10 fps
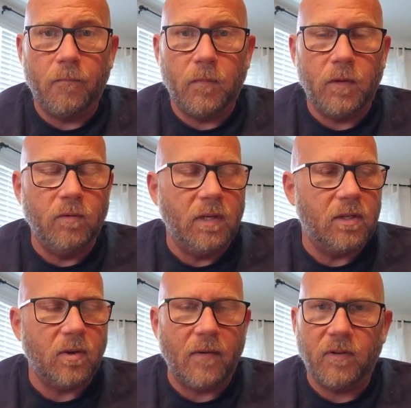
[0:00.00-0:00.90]
You need
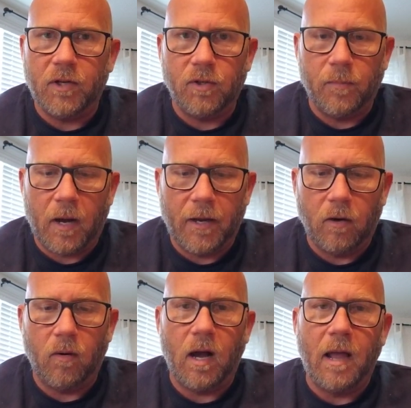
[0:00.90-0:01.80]
to have done your
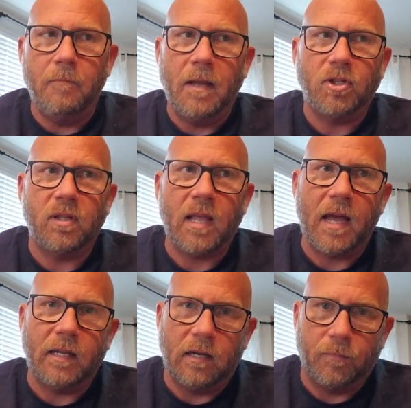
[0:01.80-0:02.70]
bio. I mentioned
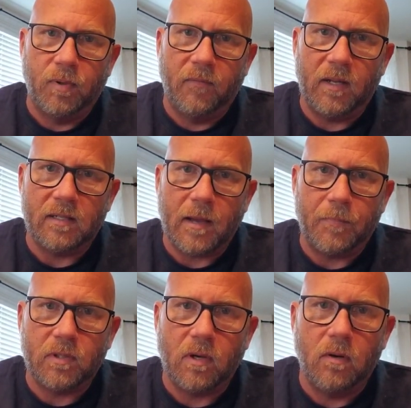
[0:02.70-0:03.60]
that in a previous
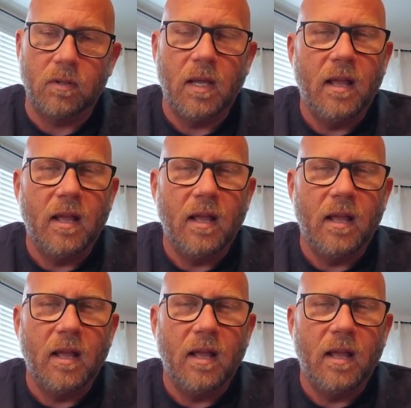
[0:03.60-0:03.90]
episode.